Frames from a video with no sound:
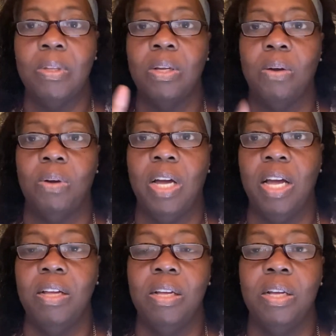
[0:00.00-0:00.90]

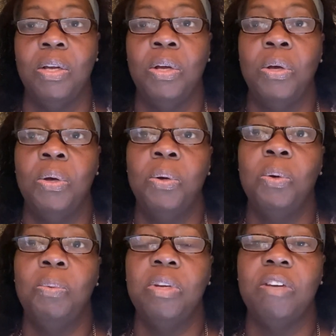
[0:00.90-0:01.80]
Okay?
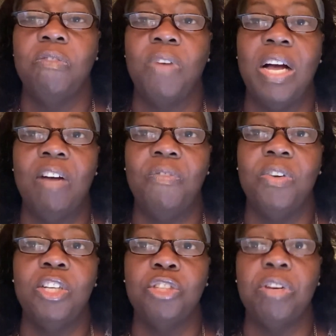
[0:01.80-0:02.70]
When you file
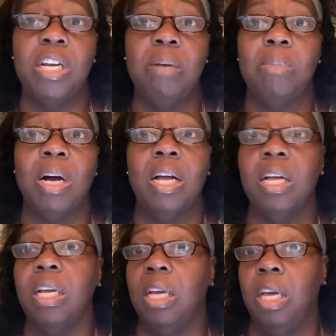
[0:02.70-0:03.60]
for your trademark,
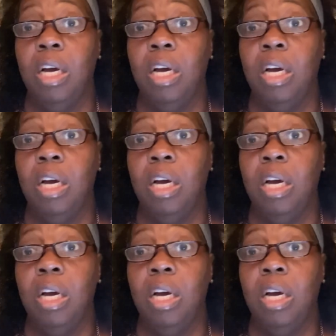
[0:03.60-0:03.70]
it's